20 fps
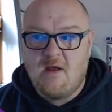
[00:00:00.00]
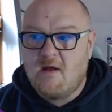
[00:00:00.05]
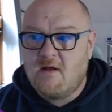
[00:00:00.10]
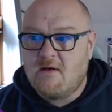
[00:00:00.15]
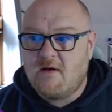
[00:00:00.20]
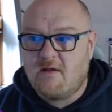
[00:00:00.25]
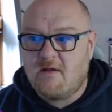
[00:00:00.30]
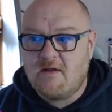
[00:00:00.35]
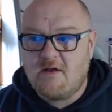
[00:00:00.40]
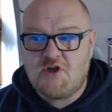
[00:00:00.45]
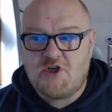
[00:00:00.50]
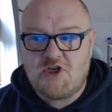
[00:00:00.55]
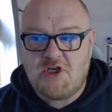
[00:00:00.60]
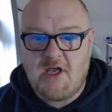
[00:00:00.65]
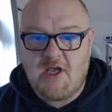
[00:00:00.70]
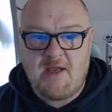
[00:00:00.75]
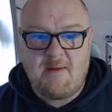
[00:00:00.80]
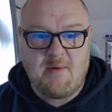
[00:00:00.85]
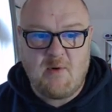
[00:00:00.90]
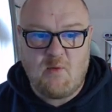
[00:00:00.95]
Now this
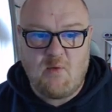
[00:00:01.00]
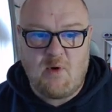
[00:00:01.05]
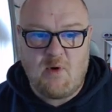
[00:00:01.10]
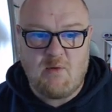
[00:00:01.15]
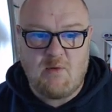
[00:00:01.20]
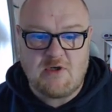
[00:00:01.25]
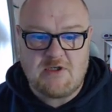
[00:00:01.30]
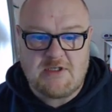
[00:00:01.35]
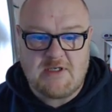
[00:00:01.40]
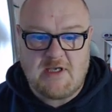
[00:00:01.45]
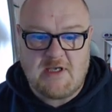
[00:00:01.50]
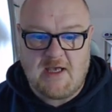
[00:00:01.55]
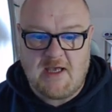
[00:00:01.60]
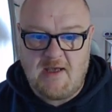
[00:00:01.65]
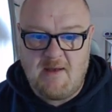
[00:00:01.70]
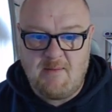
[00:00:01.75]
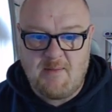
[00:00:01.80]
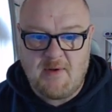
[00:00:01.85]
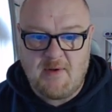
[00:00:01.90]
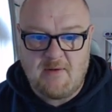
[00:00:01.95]
shape we want to
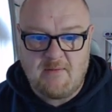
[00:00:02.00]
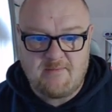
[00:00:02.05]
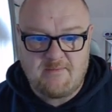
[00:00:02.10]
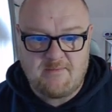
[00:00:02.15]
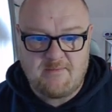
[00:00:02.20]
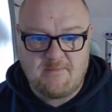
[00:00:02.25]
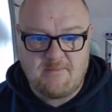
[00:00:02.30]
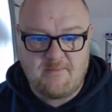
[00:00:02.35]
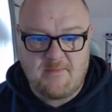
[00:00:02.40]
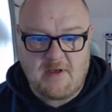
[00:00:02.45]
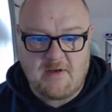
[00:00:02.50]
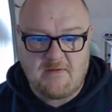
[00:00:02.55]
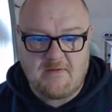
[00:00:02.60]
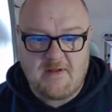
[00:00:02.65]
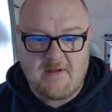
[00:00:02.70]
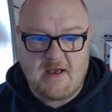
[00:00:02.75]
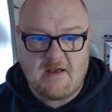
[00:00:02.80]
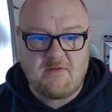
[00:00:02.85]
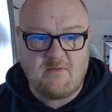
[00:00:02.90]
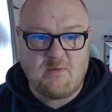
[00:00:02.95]
keep, because
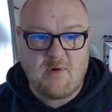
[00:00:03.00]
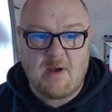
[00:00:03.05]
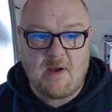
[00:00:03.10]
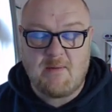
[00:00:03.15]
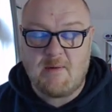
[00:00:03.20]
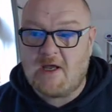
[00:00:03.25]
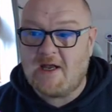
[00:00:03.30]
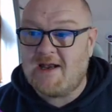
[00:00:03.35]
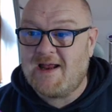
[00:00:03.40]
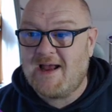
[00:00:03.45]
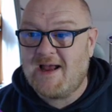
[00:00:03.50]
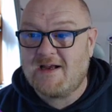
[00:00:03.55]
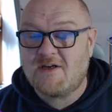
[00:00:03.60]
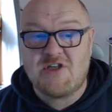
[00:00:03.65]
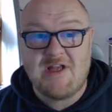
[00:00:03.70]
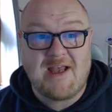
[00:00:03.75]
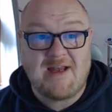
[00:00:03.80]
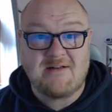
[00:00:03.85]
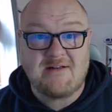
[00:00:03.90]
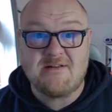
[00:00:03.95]
that's where we're going to
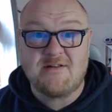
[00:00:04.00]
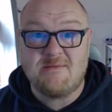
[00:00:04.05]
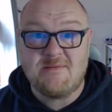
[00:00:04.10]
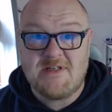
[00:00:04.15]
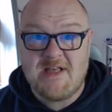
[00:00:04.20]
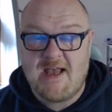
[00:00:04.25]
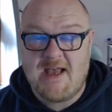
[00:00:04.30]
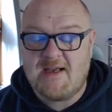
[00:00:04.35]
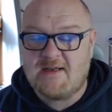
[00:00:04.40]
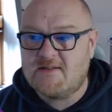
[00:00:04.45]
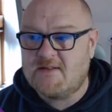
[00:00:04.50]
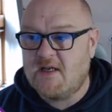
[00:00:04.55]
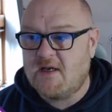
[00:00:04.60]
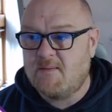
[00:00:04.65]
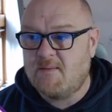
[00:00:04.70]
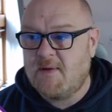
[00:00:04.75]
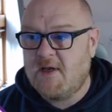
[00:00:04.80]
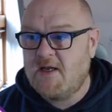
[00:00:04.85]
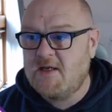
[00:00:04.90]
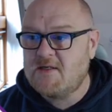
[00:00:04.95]
actually add some text in a
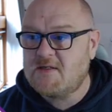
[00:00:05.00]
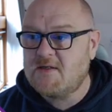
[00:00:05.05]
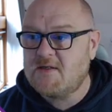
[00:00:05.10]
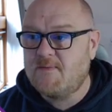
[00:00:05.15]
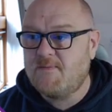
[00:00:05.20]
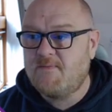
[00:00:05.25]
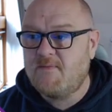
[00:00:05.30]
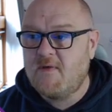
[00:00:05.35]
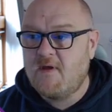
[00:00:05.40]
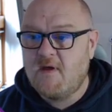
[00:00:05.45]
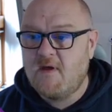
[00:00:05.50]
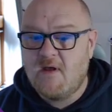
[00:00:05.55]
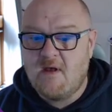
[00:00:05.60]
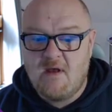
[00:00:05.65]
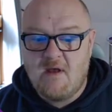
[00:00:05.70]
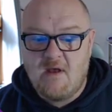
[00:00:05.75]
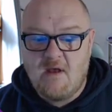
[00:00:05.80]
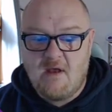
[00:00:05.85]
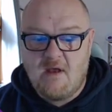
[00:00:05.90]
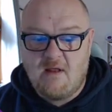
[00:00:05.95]
minute.
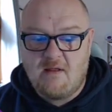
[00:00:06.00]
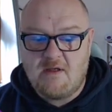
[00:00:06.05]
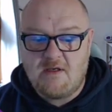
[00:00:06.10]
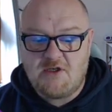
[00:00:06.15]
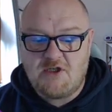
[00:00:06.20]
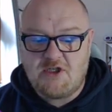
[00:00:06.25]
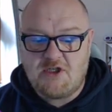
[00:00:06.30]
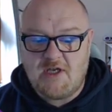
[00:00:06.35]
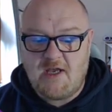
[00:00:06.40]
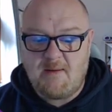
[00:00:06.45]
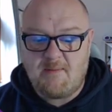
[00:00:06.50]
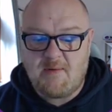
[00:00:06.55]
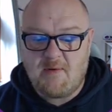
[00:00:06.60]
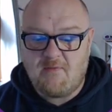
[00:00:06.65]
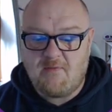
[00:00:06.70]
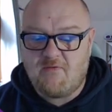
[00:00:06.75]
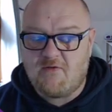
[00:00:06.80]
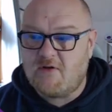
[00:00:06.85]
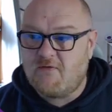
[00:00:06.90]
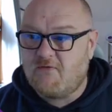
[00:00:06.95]
This shape
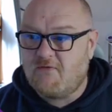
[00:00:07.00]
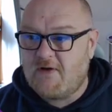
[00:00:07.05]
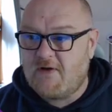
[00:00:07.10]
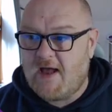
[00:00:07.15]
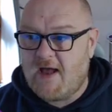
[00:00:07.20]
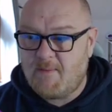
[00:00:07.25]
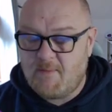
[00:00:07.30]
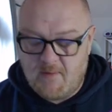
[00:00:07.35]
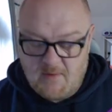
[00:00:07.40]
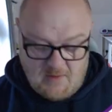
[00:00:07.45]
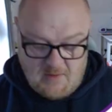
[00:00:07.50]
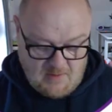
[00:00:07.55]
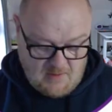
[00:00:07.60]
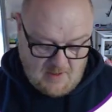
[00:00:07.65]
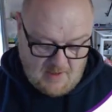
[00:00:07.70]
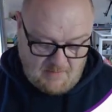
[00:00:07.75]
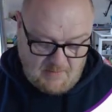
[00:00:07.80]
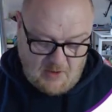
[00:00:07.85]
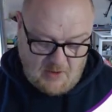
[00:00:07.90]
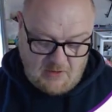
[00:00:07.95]
for the flap
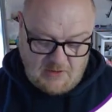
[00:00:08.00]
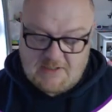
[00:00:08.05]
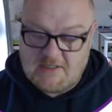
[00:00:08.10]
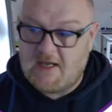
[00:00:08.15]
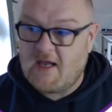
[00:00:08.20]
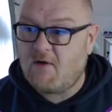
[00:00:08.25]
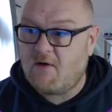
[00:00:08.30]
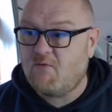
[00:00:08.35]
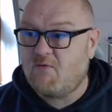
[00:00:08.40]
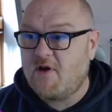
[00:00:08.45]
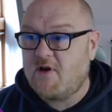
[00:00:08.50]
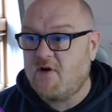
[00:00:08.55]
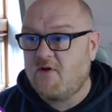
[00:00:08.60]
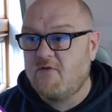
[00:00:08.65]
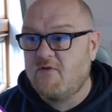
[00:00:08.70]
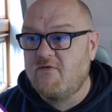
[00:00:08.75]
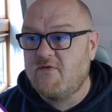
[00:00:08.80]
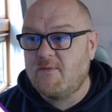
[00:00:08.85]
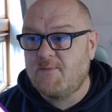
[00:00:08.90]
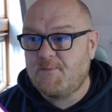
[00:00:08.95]
I'm going to get rid
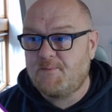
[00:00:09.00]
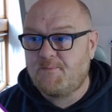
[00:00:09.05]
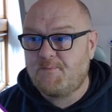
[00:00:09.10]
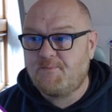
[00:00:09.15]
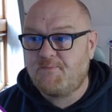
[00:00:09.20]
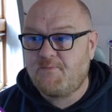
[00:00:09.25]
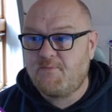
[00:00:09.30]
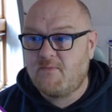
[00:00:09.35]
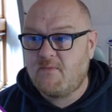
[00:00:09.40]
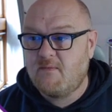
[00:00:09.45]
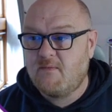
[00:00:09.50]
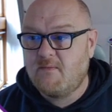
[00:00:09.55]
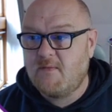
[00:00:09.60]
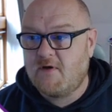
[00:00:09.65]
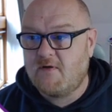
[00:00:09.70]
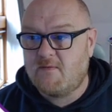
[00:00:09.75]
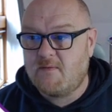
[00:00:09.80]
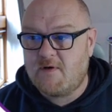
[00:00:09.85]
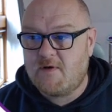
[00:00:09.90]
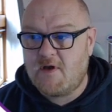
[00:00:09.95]
of,
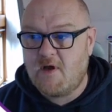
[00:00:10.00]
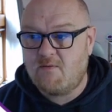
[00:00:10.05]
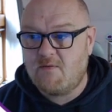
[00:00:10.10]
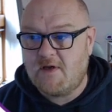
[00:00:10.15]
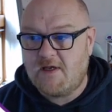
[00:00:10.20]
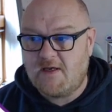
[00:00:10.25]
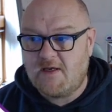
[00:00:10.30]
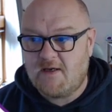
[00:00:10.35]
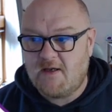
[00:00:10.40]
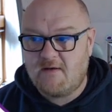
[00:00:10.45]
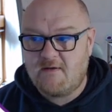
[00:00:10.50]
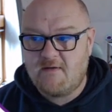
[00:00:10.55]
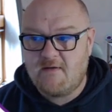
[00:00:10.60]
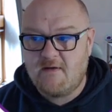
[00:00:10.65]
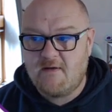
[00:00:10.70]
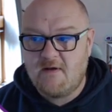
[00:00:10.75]
because we don't need it.